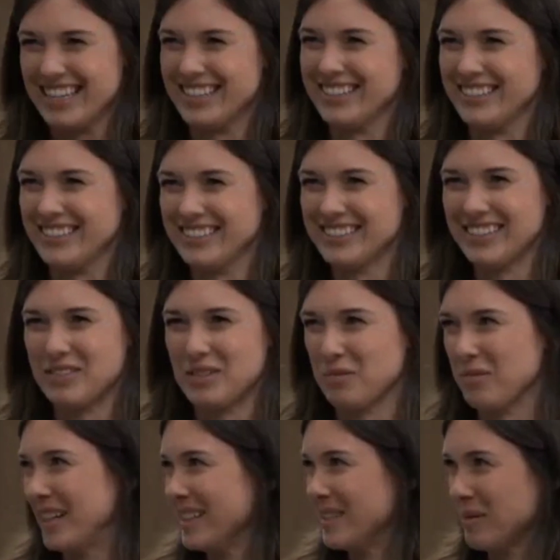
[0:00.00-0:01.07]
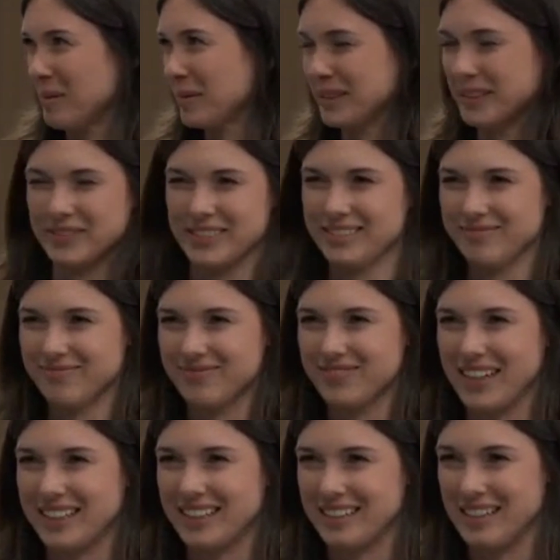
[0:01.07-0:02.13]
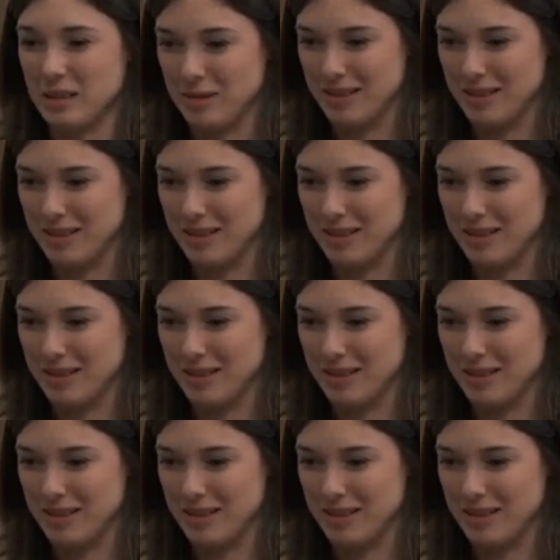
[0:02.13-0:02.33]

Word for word: you. I'm yeah. surprised people even recognize